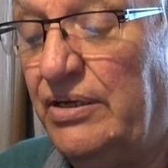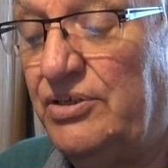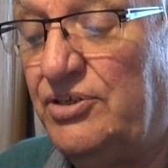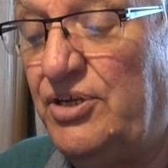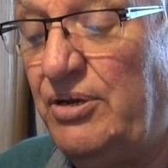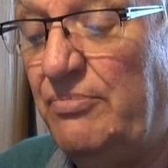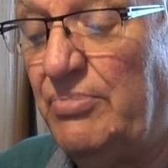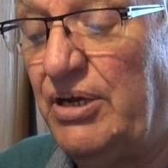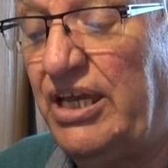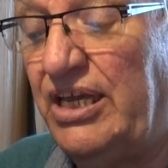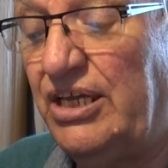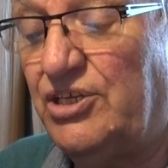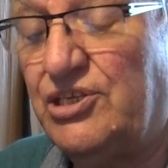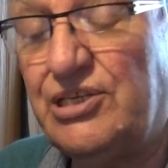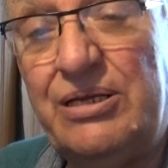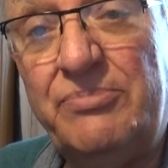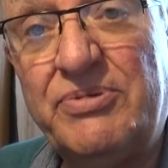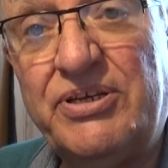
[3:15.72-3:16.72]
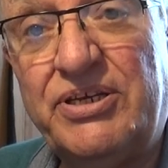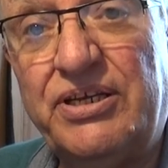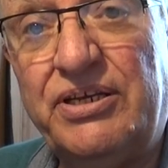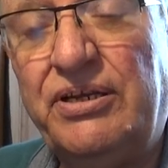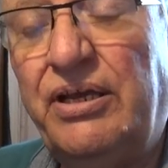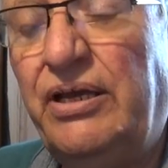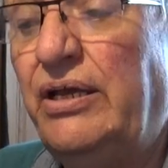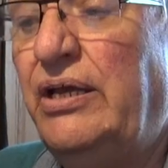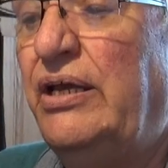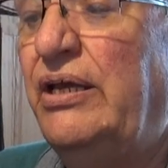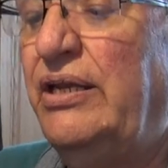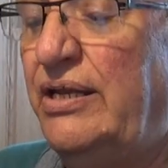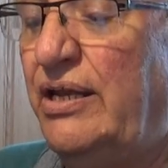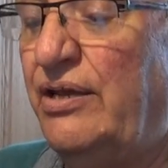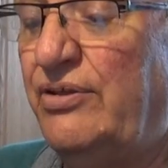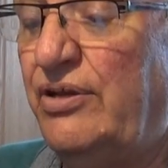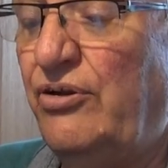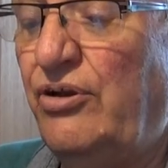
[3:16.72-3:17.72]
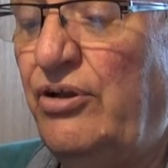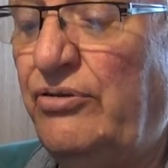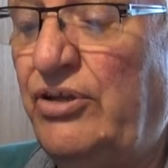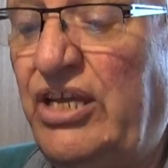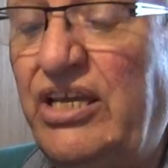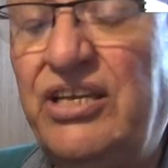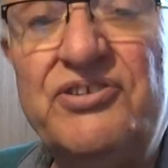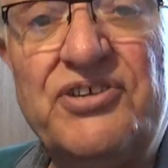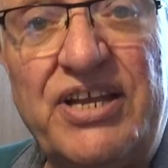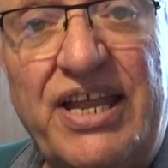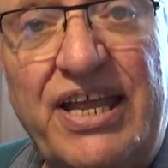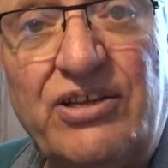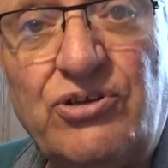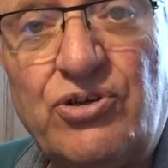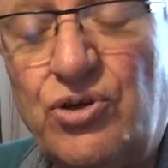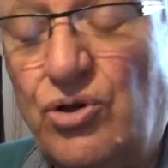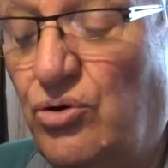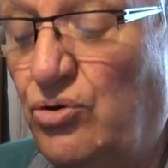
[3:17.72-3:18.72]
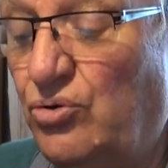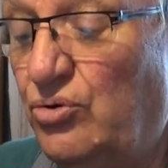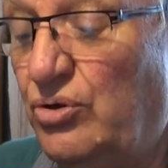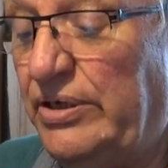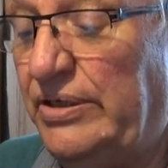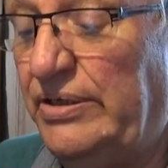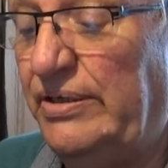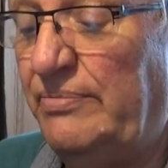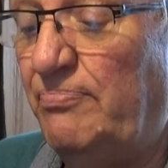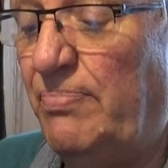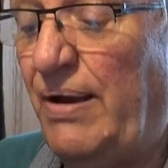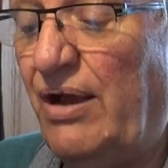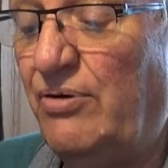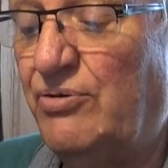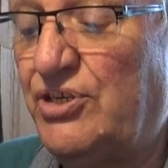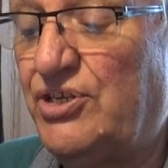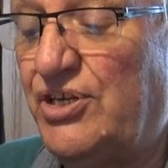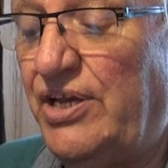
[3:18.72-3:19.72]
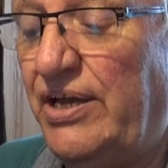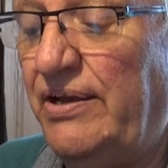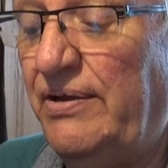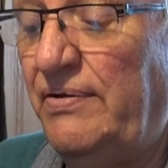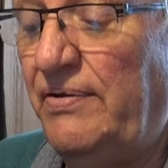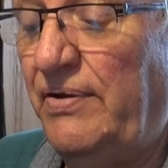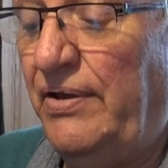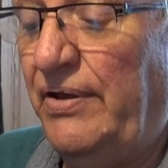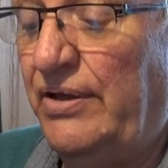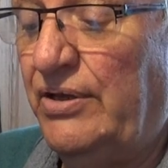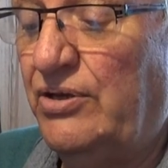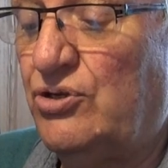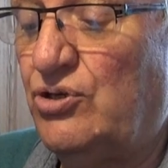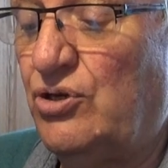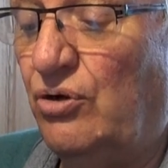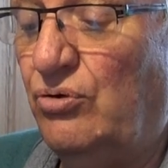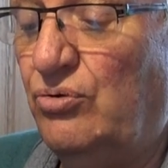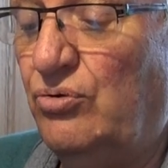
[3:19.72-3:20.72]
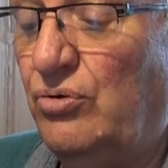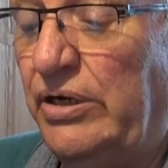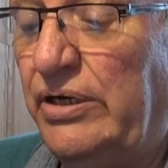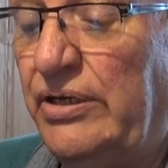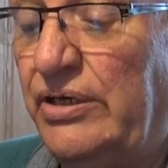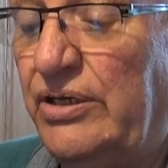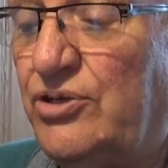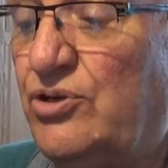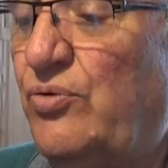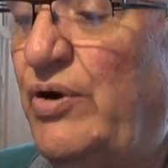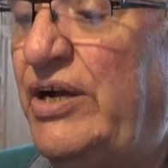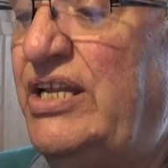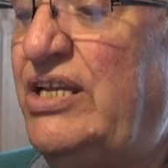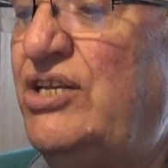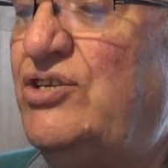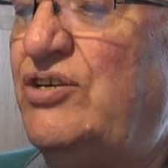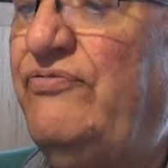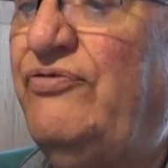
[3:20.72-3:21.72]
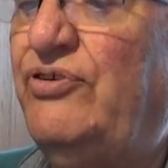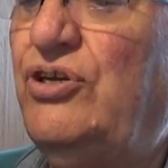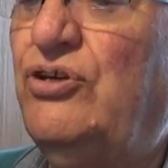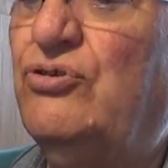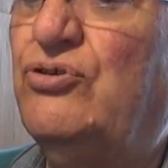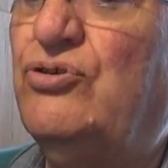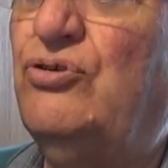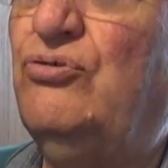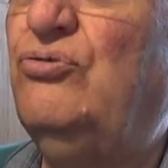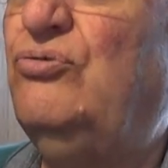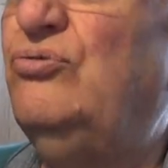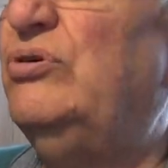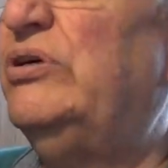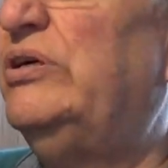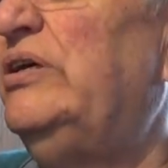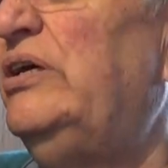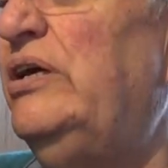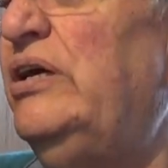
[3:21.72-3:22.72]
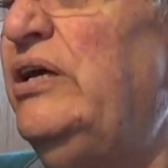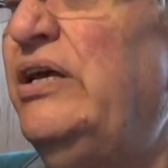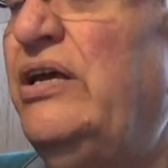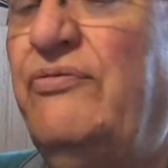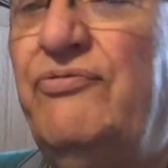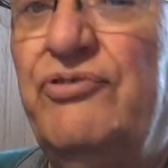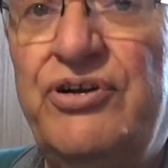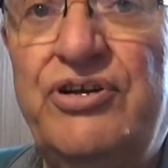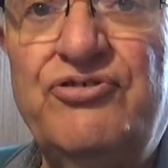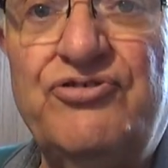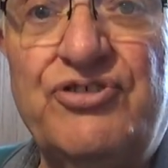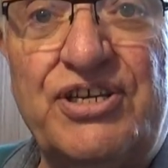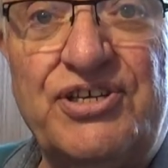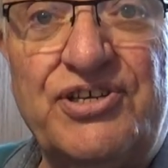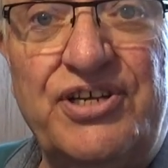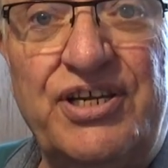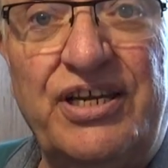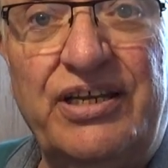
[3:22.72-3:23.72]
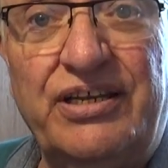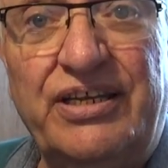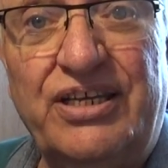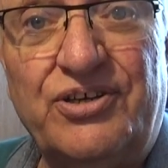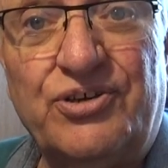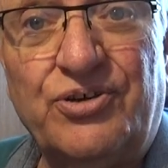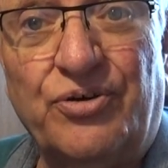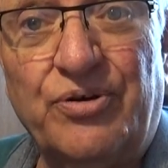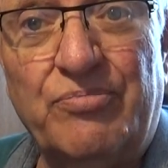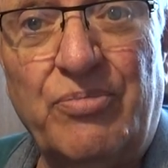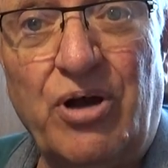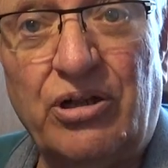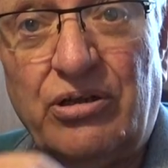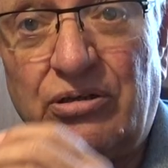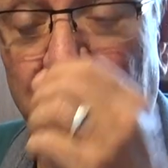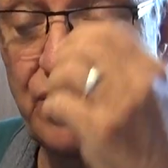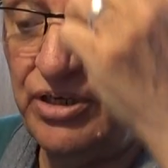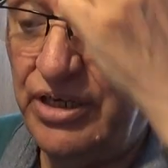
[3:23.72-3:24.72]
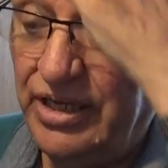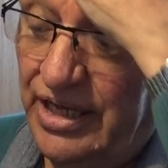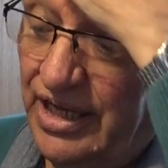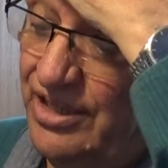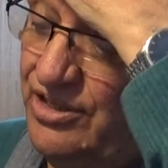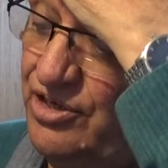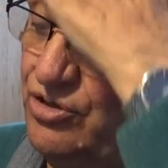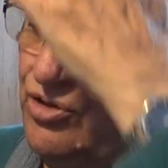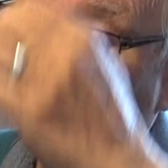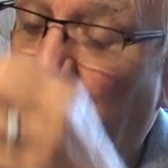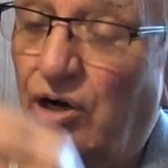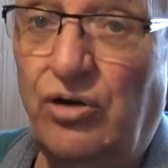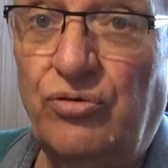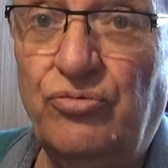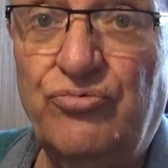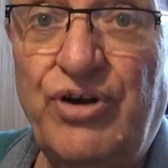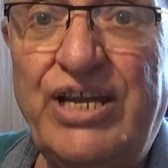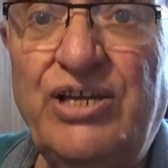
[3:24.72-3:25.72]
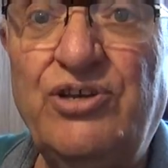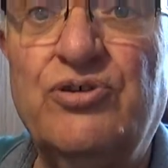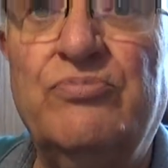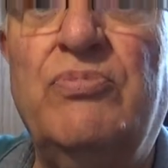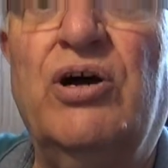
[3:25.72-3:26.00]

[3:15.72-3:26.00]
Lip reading: Timber Kits Limited. Now they're on the internet, so in Powys there, so it's quite easy for you to, if you're interested in these sort of models, and they do a whole range of